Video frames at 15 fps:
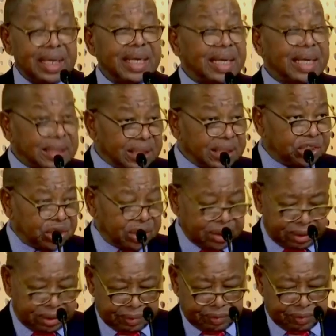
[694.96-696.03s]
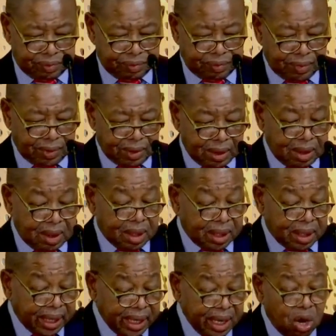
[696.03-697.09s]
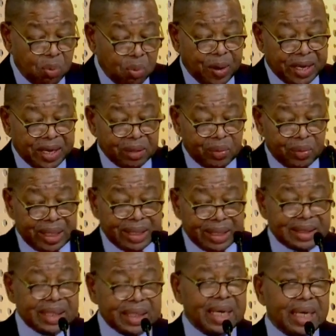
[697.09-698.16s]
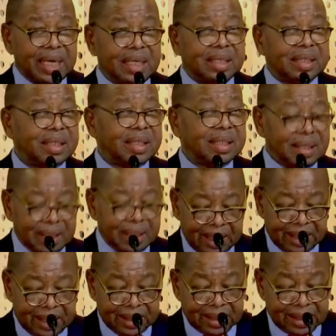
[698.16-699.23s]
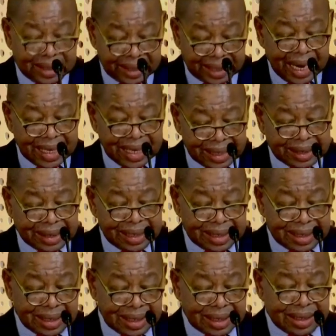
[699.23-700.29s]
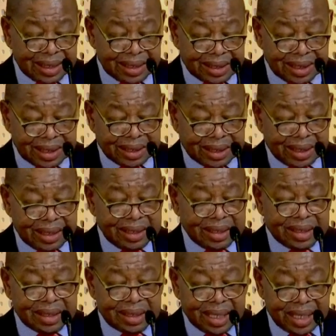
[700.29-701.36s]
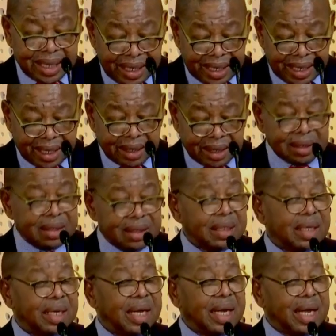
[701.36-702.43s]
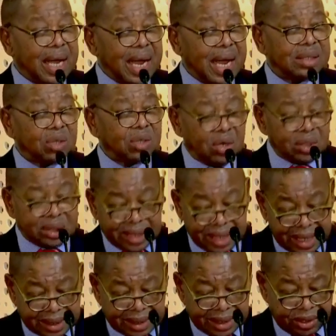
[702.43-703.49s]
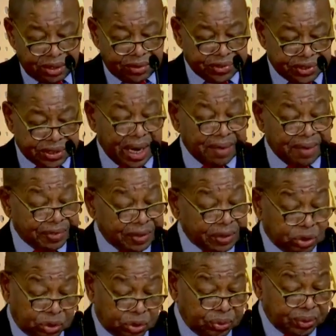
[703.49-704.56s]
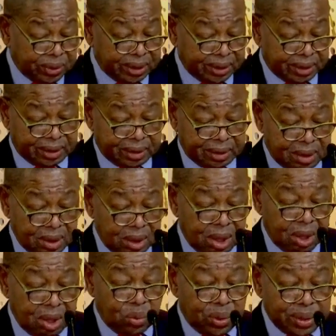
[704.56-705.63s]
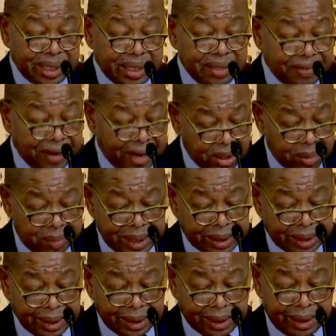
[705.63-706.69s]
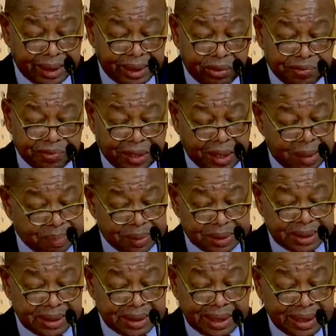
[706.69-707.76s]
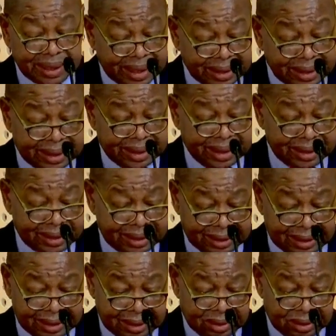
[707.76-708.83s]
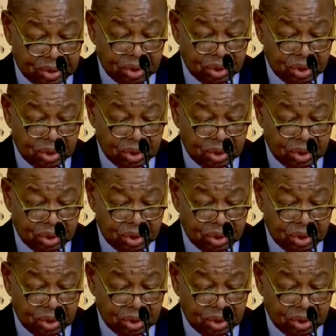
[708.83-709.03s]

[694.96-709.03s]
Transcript: In addition, reopening will entail the 360-degree screening and/or testing of staff and students with environmental cleaning of campuses and residences.